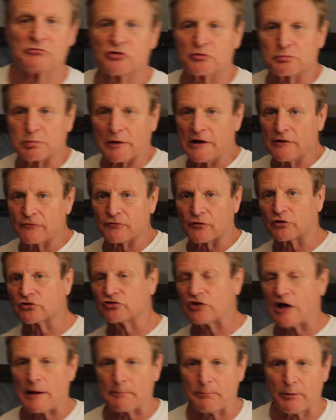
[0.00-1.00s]
spleen, for
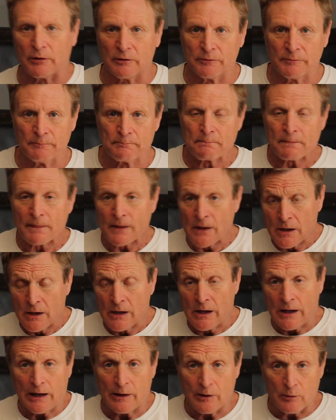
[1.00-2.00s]
example,
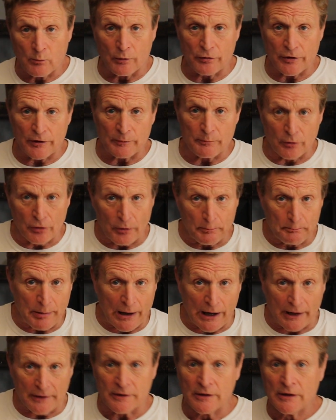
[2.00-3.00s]
with the
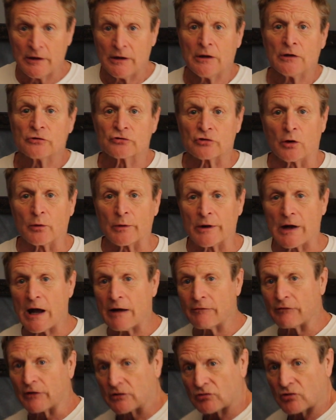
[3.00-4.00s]
butt. So we
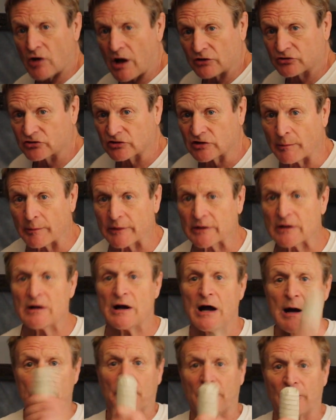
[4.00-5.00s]
have it across stomach,
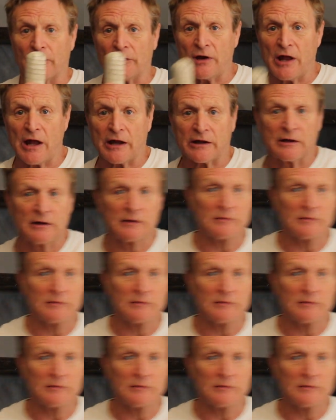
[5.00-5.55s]
up of the neck,